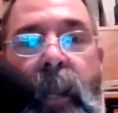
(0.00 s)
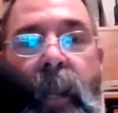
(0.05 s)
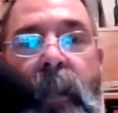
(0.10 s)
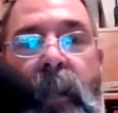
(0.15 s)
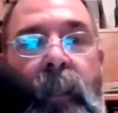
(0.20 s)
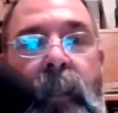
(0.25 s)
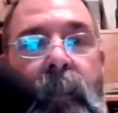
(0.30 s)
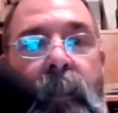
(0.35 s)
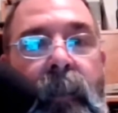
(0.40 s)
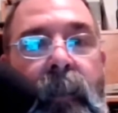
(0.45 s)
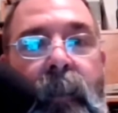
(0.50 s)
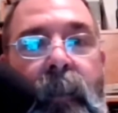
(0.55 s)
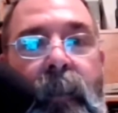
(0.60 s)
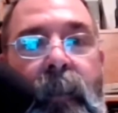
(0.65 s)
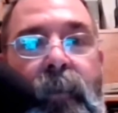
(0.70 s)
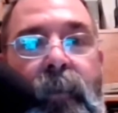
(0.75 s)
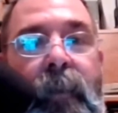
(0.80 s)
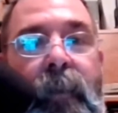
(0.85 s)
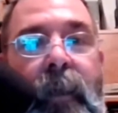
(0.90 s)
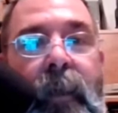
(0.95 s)
And
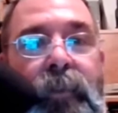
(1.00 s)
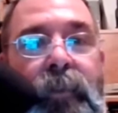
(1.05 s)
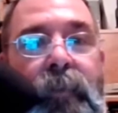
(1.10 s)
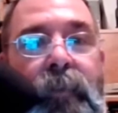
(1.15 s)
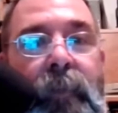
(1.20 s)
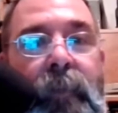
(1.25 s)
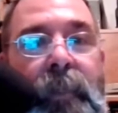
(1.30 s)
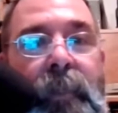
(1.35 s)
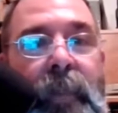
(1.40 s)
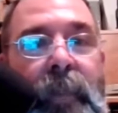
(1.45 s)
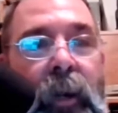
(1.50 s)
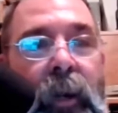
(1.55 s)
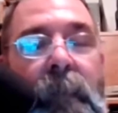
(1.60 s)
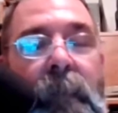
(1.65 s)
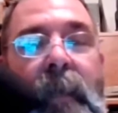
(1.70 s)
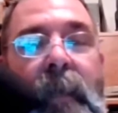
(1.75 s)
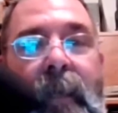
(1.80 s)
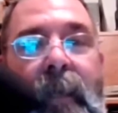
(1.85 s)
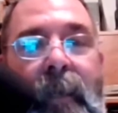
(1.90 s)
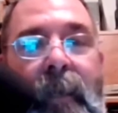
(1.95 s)
unless you can
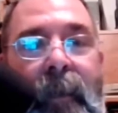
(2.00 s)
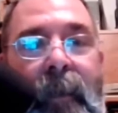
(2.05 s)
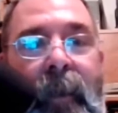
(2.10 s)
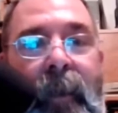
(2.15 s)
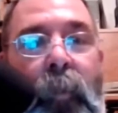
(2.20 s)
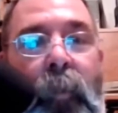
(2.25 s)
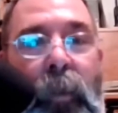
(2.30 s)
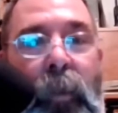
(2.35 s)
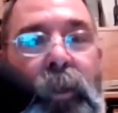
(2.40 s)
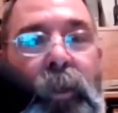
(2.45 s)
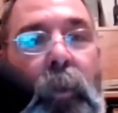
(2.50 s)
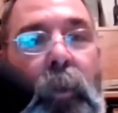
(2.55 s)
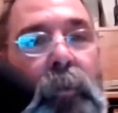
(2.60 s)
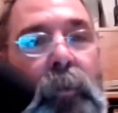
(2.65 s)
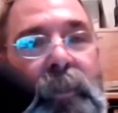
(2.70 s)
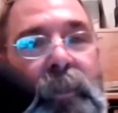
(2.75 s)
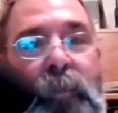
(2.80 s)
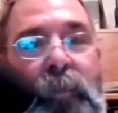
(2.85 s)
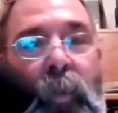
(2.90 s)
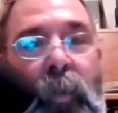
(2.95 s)
tell me which
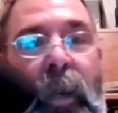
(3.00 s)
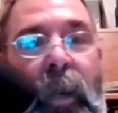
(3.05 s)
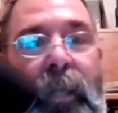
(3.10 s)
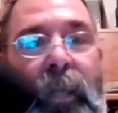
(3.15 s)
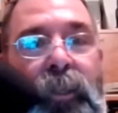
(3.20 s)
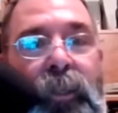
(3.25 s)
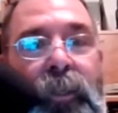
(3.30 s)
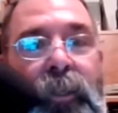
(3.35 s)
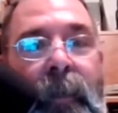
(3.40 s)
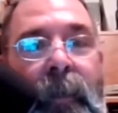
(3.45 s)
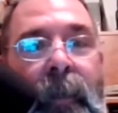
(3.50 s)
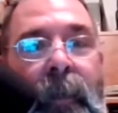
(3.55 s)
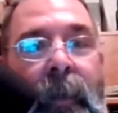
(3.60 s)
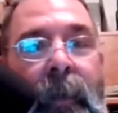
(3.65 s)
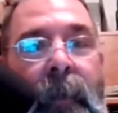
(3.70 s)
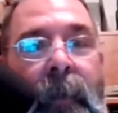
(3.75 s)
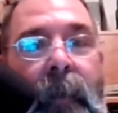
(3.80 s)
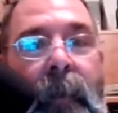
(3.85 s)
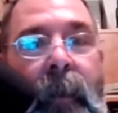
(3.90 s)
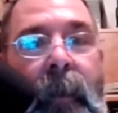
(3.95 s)
horse is which,
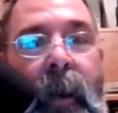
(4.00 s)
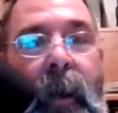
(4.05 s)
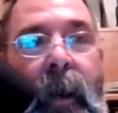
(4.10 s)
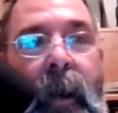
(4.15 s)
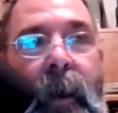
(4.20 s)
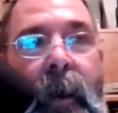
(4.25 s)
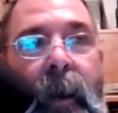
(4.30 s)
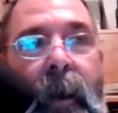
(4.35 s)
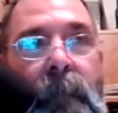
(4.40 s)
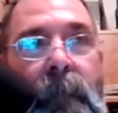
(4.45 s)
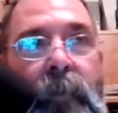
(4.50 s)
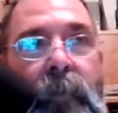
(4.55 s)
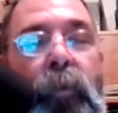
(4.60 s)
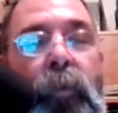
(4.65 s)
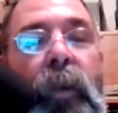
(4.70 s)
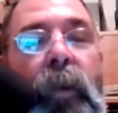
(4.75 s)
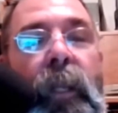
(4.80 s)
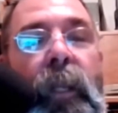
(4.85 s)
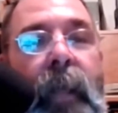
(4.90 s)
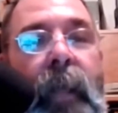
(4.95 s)

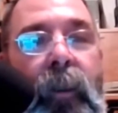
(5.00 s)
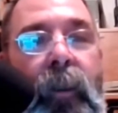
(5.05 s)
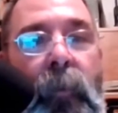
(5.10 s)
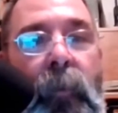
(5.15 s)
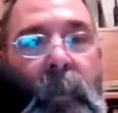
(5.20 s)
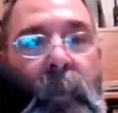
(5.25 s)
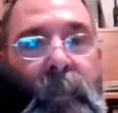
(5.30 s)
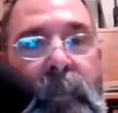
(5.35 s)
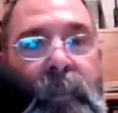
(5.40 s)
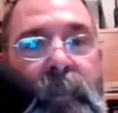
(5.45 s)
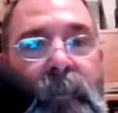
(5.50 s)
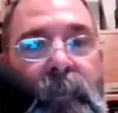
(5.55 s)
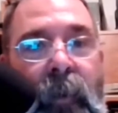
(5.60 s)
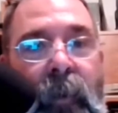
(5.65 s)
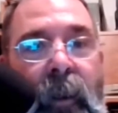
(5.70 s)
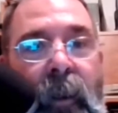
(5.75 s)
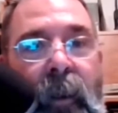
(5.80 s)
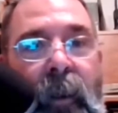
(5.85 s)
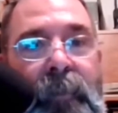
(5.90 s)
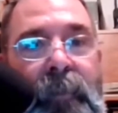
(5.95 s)
you really got no business
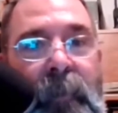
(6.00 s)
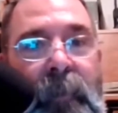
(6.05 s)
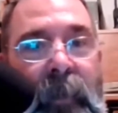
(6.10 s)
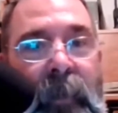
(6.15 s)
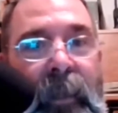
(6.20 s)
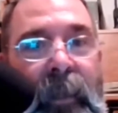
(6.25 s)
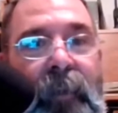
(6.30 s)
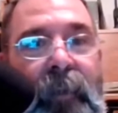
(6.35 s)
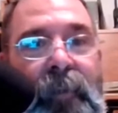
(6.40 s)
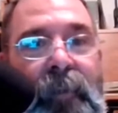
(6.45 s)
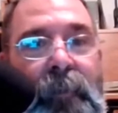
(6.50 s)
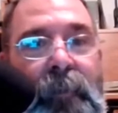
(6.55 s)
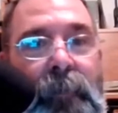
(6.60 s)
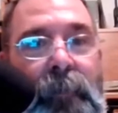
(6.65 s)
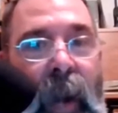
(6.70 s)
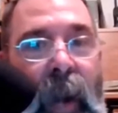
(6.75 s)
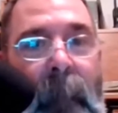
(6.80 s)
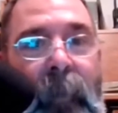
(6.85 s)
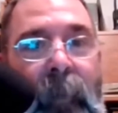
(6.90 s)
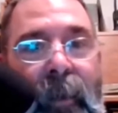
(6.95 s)
going on somebody else's
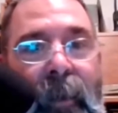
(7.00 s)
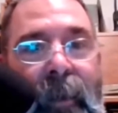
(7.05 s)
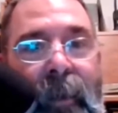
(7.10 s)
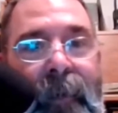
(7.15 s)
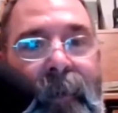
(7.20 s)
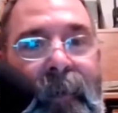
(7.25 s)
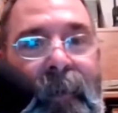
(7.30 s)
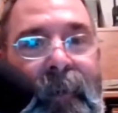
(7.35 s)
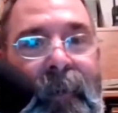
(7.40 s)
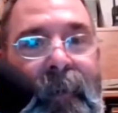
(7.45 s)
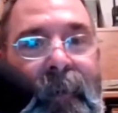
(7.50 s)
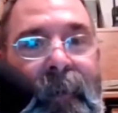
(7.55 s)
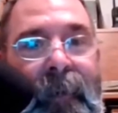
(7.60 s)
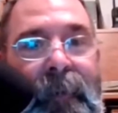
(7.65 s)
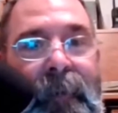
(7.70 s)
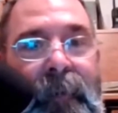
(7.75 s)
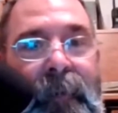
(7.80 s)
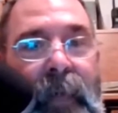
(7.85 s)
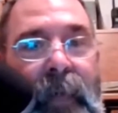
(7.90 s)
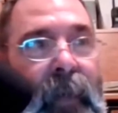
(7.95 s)
property
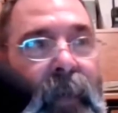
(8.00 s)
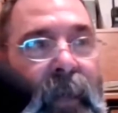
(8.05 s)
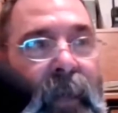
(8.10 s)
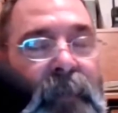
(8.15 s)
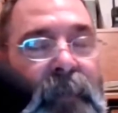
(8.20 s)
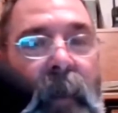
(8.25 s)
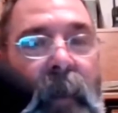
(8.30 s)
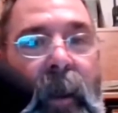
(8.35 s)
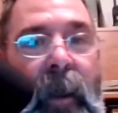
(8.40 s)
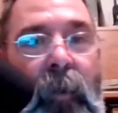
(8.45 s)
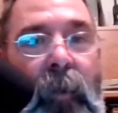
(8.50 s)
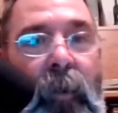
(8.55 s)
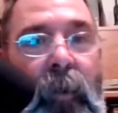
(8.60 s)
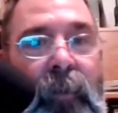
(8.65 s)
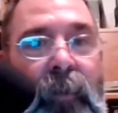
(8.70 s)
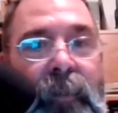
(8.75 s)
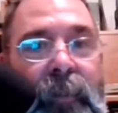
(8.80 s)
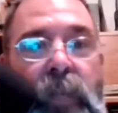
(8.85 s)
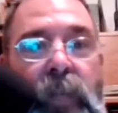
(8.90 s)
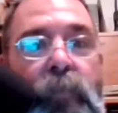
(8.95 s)
to say, that's my
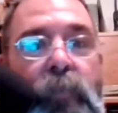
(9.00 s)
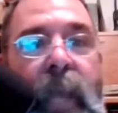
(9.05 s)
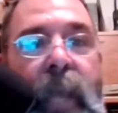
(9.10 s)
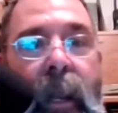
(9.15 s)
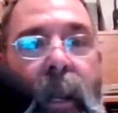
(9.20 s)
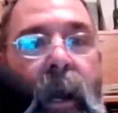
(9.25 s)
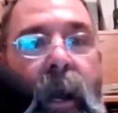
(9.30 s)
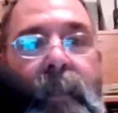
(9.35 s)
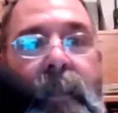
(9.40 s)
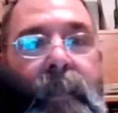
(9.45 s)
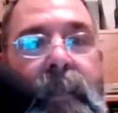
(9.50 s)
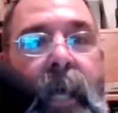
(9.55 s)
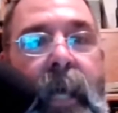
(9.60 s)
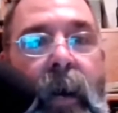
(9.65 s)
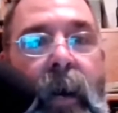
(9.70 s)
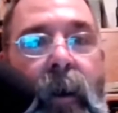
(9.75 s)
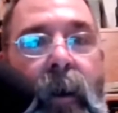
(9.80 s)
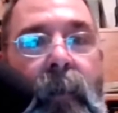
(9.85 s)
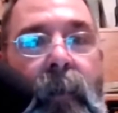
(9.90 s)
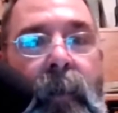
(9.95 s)
horse, and you cannot
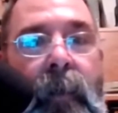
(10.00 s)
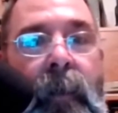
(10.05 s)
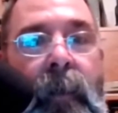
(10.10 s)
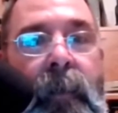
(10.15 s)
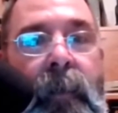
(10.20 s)
tell.